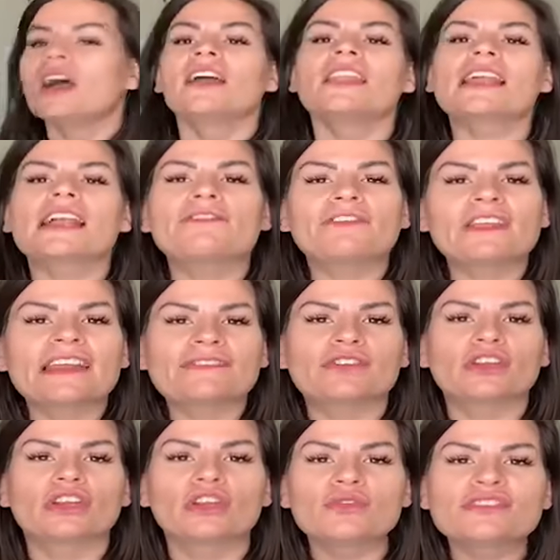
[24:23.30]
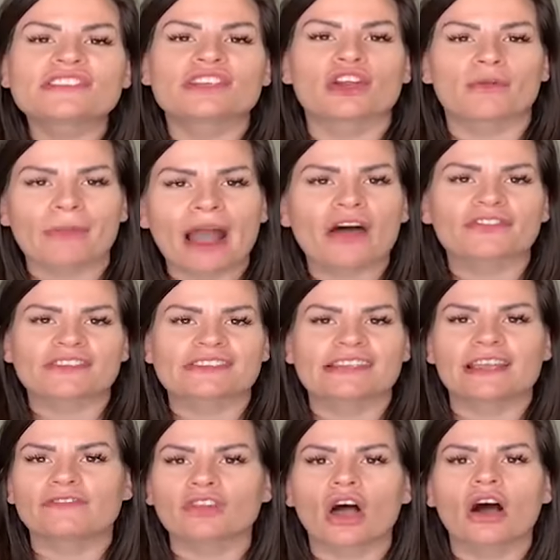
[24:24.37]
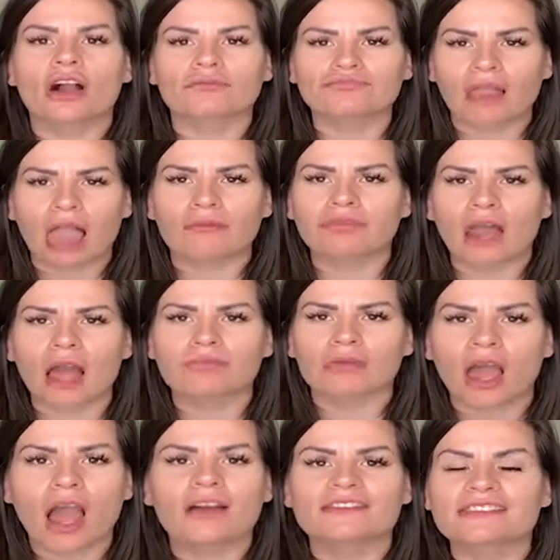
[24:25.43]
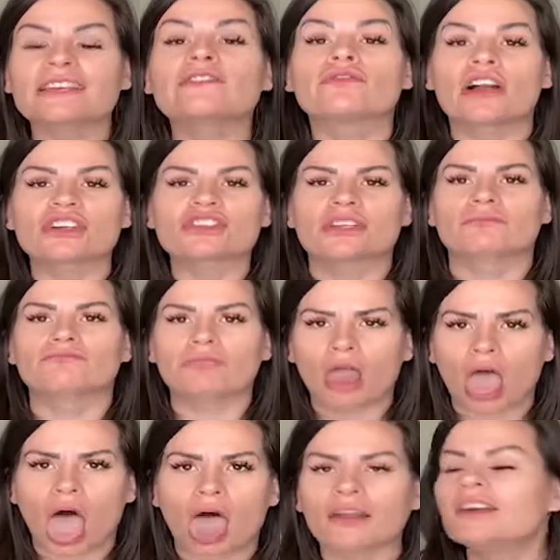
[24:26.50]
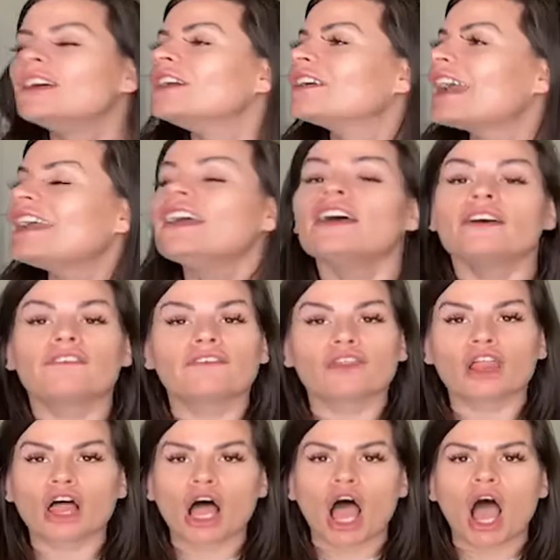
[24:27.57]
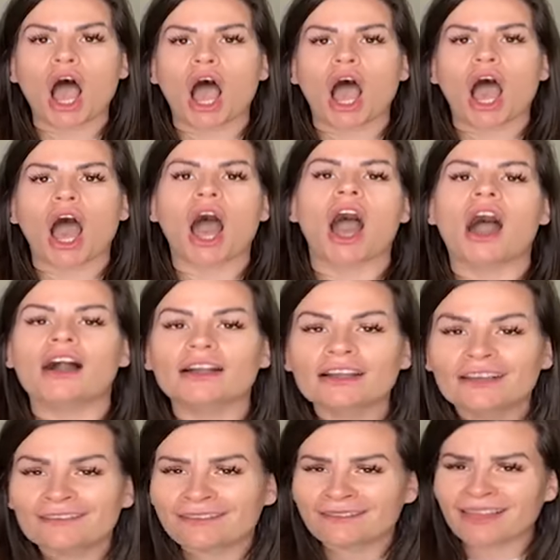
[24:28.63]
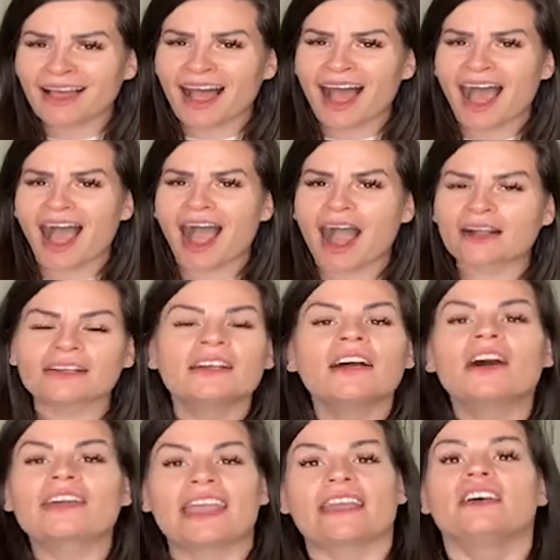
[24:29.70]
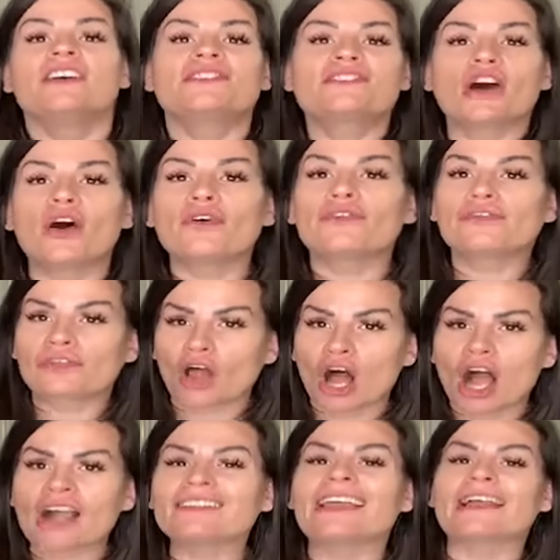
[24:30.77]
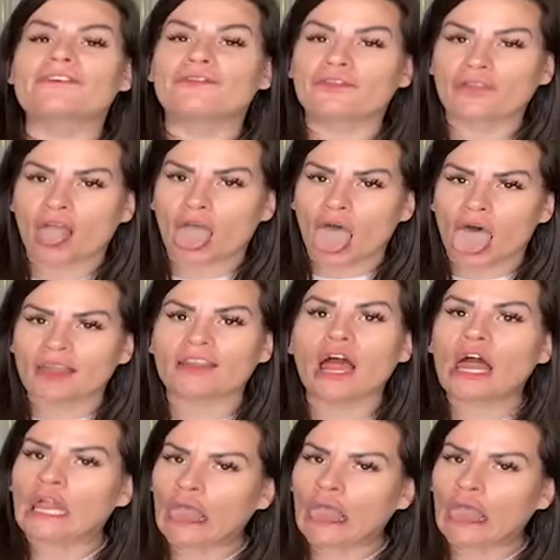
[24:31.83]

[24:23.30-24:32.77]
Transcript: Like I feel like you have to loosen your mouth to say vlog, blah, blah, blah. It's like Russian, blah, okay? Vlog. Okay, so vlog like vlog.